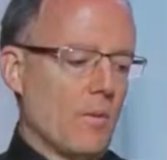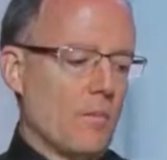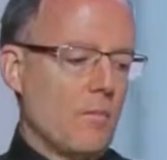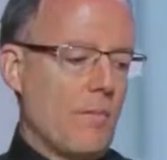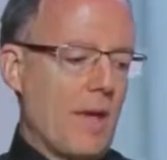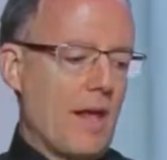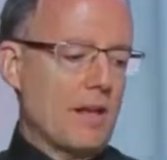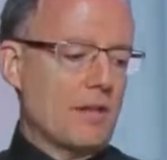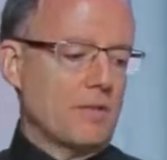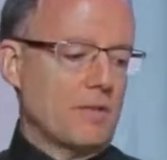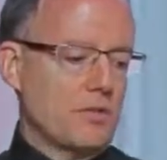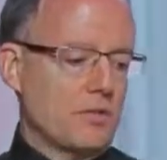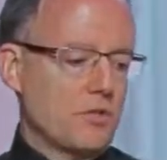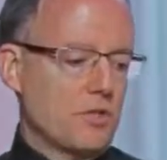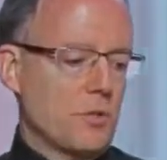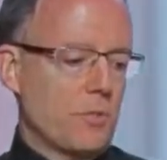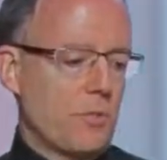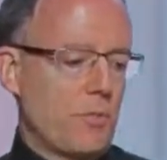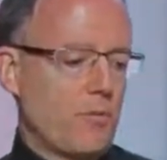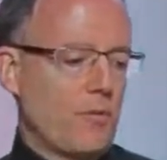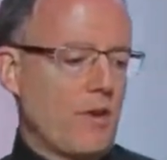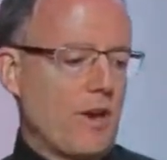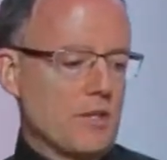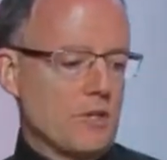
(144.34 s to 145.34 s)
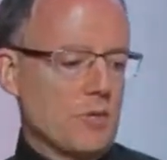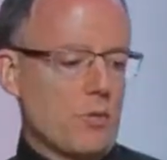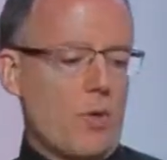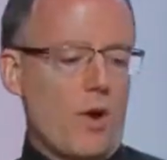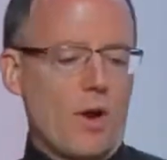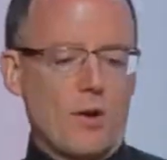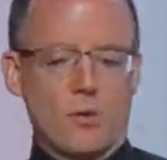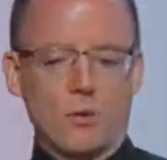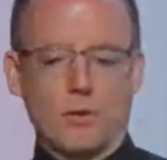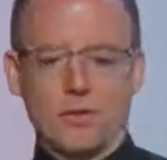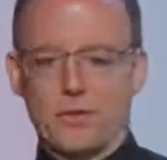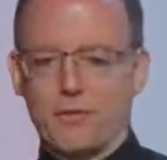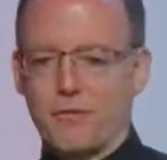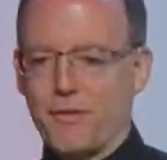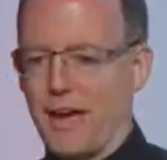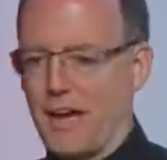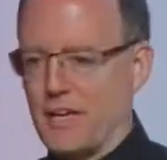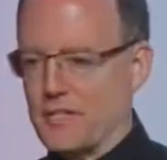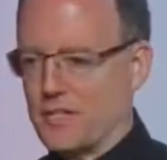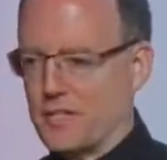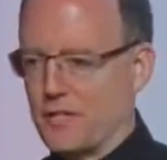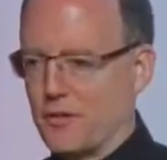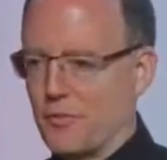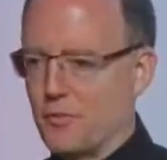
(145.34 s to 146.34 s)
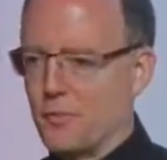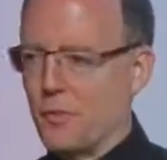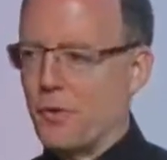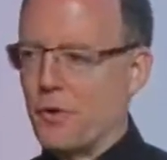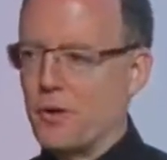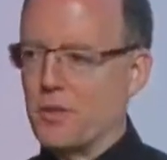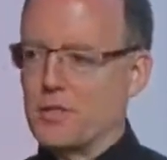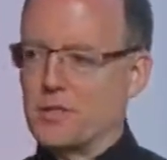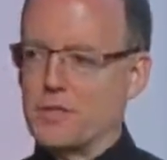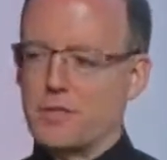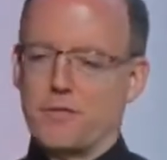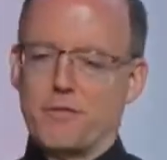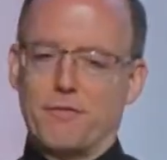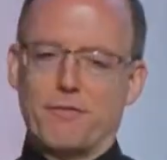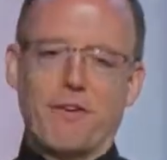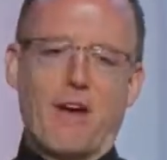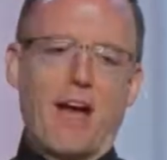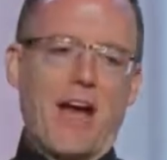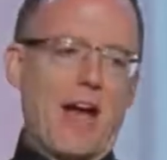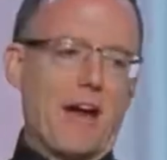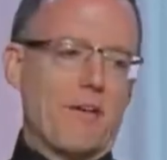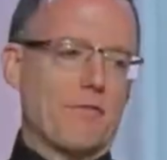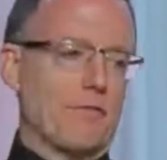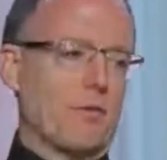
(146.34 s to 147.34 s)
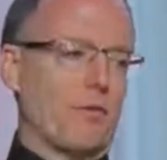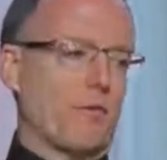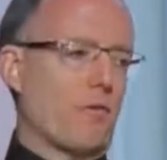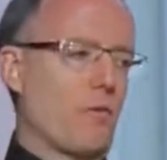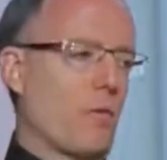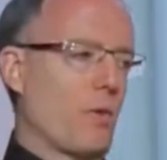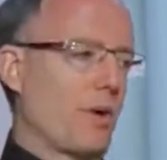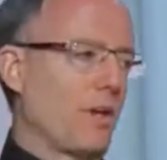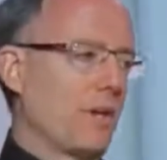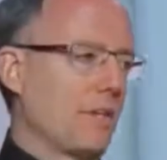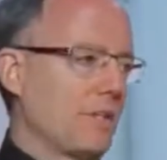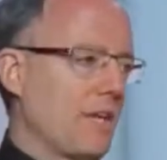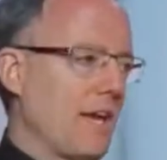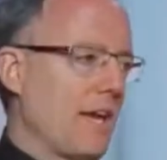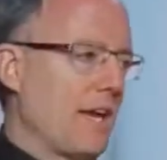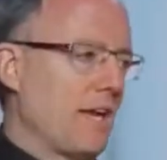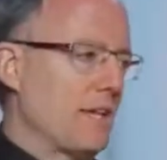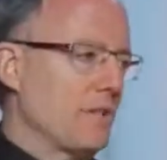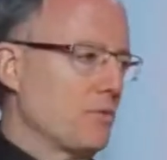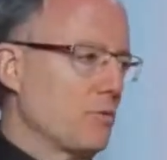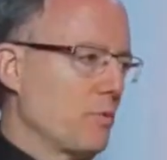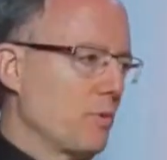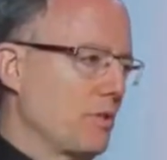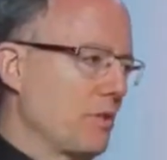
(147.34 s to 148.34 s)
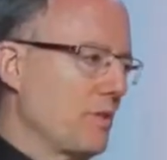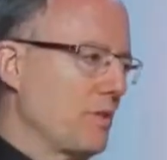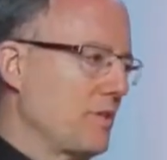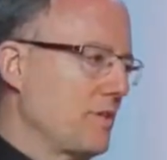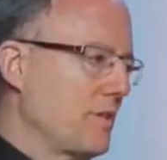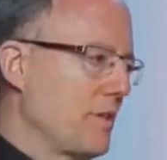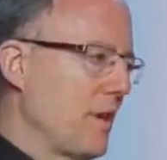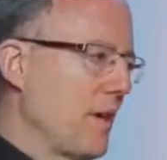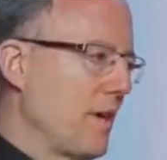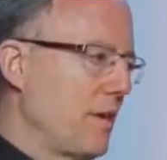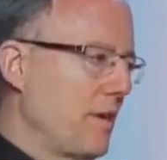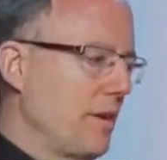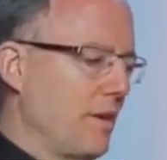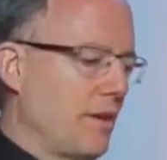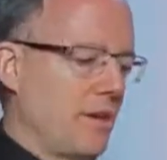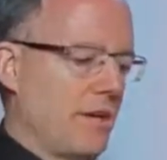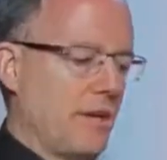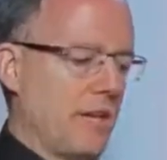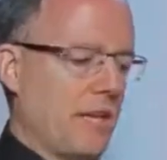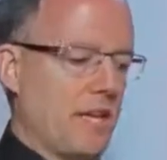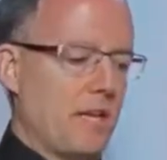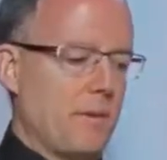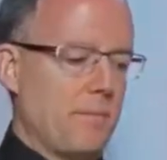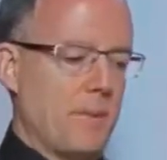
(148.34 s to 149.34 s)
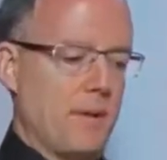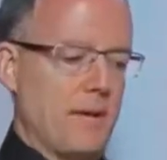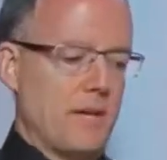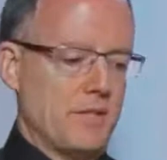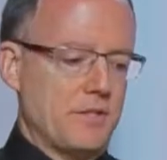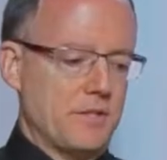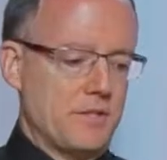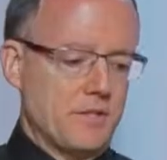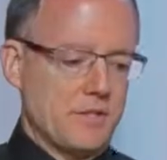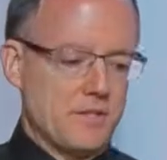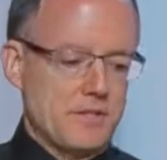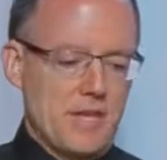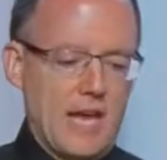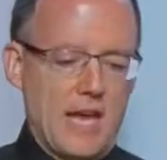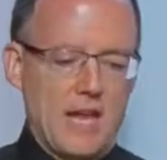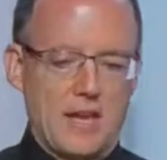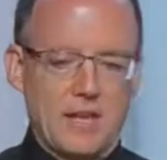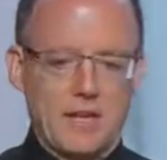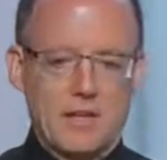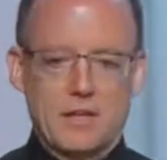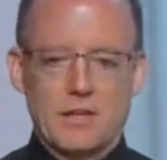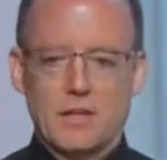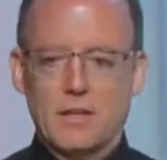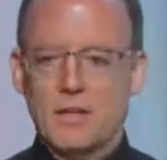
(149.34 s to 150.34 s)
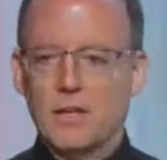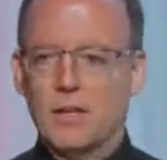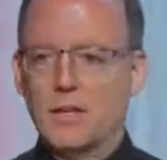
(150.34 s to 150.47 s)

medically supervised water-only fasting of periods of 5 to 40 days, which is done in an inpatient setting